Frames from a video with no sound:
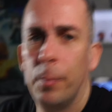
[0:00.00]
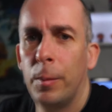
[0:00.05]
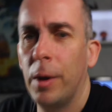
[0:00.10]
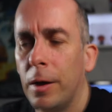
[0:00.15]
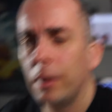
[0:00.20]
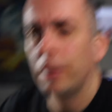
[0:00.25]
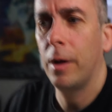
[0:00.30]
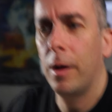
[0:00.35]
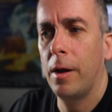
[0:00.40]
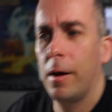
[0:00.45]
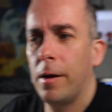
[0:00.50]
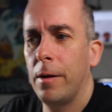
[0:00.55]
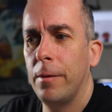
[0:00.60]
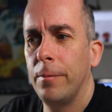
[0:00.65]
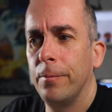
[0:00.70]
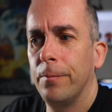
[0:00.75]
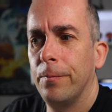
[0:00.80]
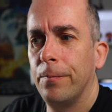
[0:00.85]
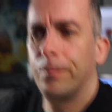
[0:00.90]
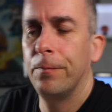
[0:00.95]
but
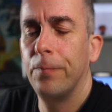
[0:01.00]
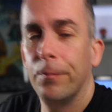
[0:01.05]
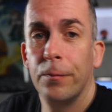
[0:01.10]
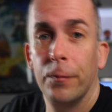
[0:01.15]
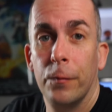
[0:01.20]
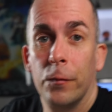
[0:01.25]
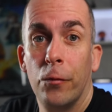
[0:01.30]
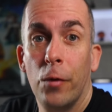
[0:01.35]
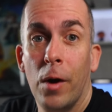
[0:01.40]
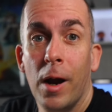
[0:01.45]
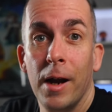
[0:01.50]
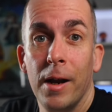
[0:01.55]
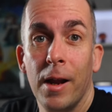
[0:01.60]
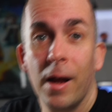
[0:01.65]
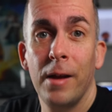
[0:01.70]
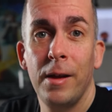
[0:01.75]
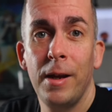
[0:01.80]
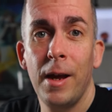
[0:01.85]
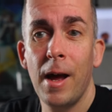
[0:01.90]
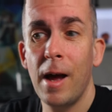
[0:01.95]

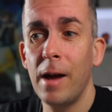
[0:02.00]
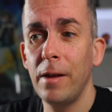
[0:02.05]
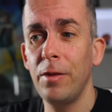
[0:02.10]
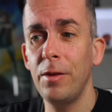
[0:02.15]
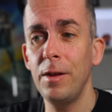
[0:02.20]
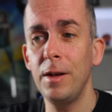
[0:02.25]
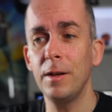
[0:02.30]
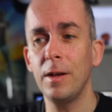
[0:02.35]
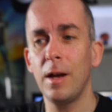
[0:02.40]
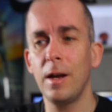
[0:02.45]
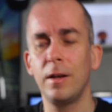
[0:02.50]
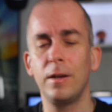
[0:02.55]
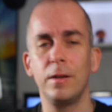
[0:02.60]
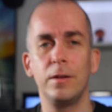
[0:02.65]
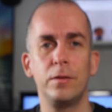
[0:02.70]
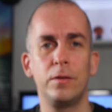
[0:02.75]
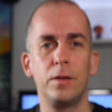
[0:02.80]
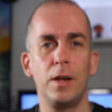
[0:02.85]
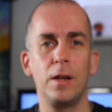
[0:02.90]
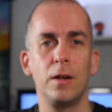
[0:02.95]
right. Yeah, I think I
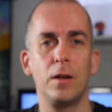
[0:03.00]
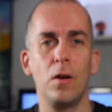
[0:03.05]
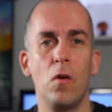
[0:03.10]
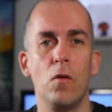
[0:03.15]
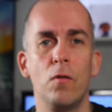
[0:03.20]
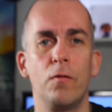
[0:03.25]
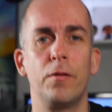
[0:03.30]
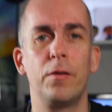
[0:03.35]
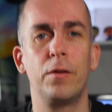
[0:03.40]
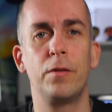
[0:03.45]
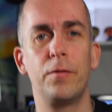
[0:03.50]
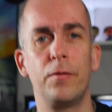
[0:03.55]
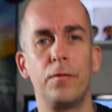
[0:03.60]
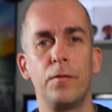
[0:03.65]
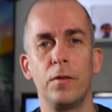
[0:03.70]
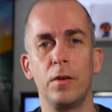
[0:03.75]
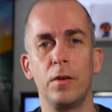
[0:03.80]
can take over.